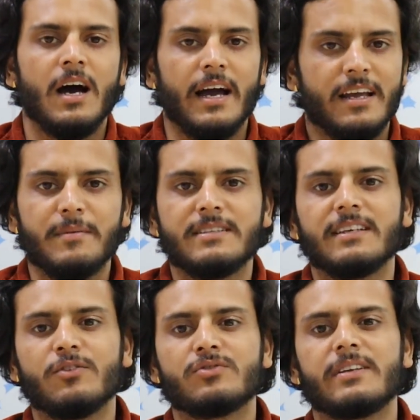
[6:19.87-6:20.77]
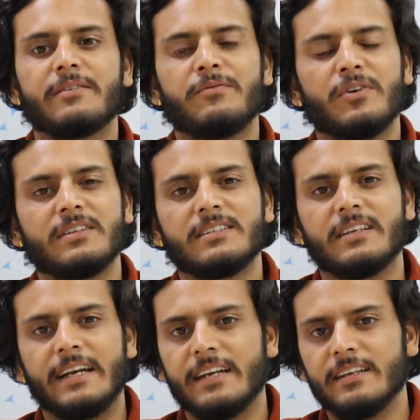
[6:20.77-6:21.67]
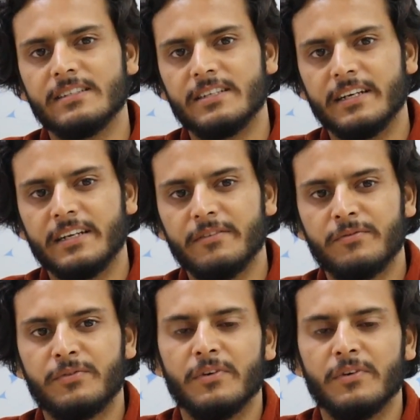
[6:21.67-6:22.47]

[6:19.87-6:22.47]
I commend XenonStack for this great initiative,